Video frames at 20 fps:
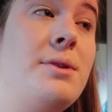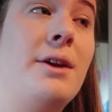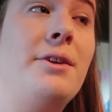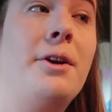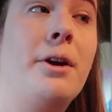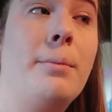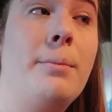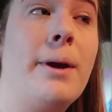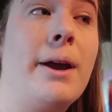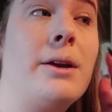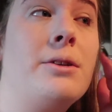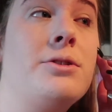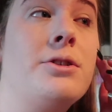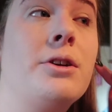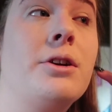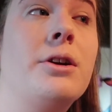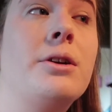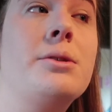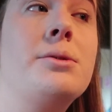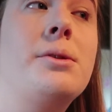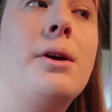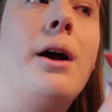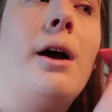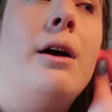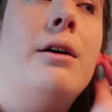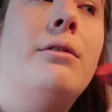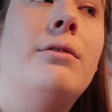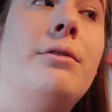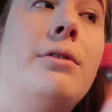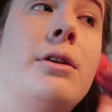send her pictures
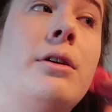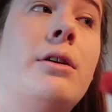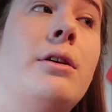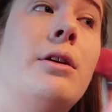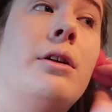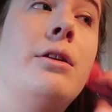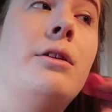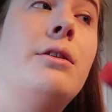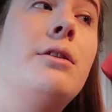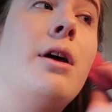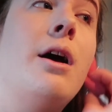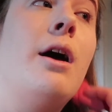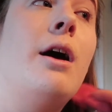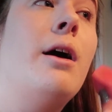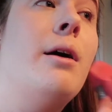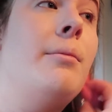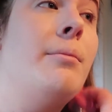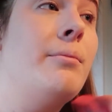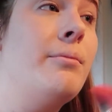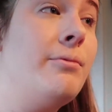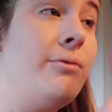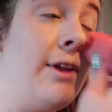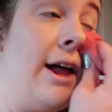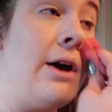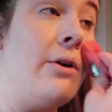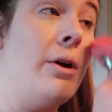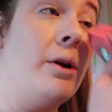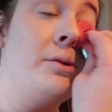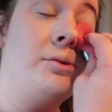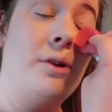of
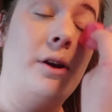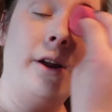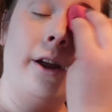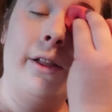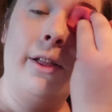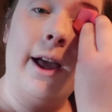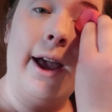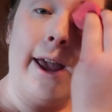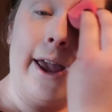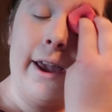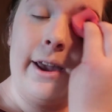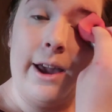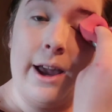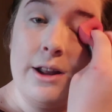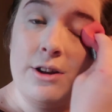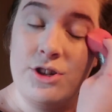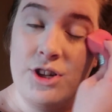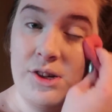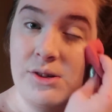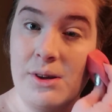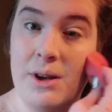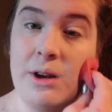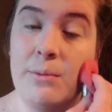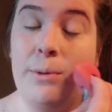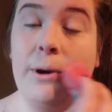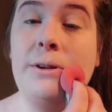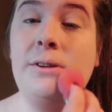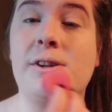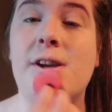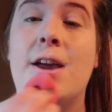flowers that I like, and she's going
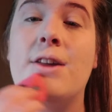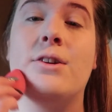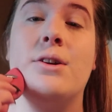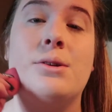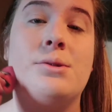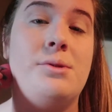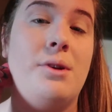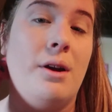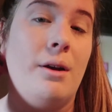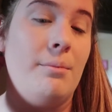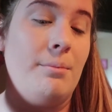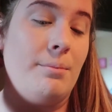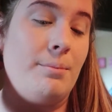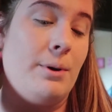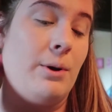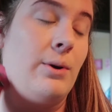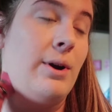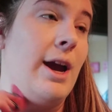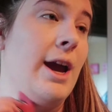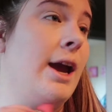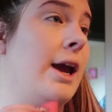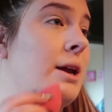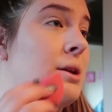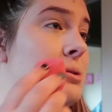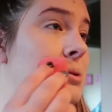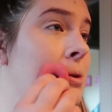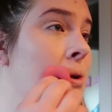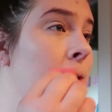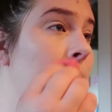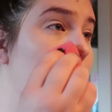to put together some
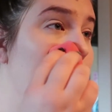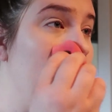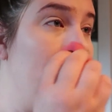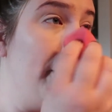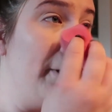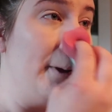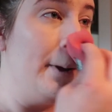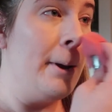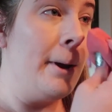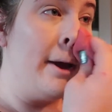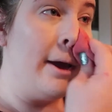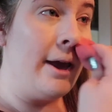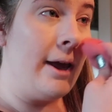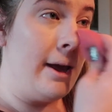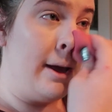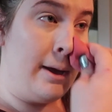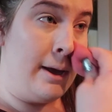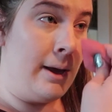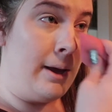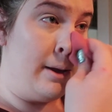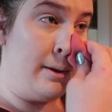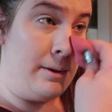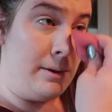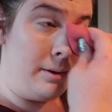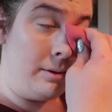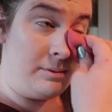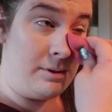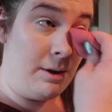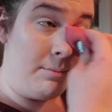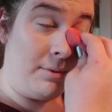bouquets
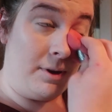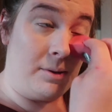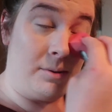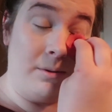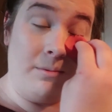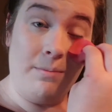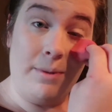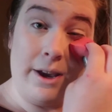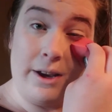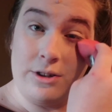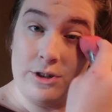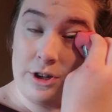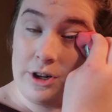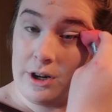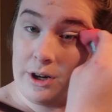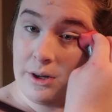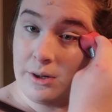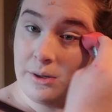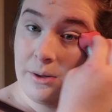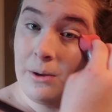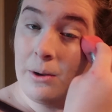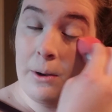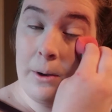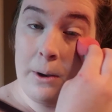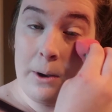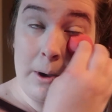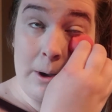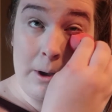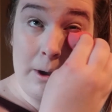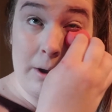and send me some pictures.
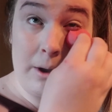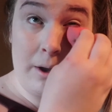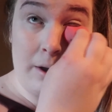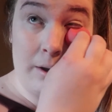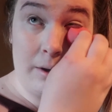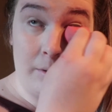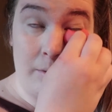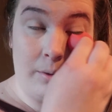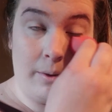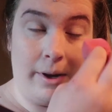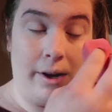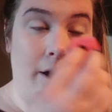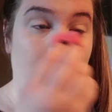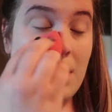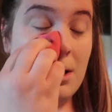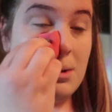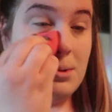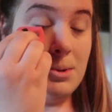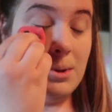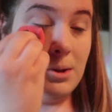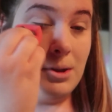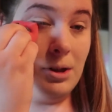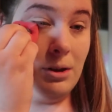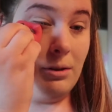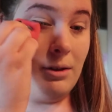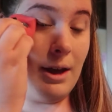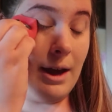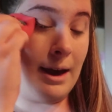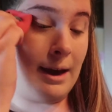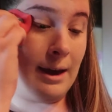So I gotta still do
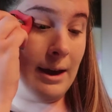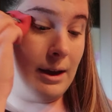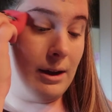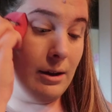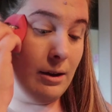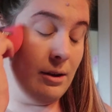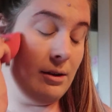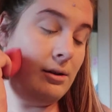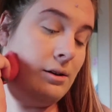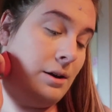that.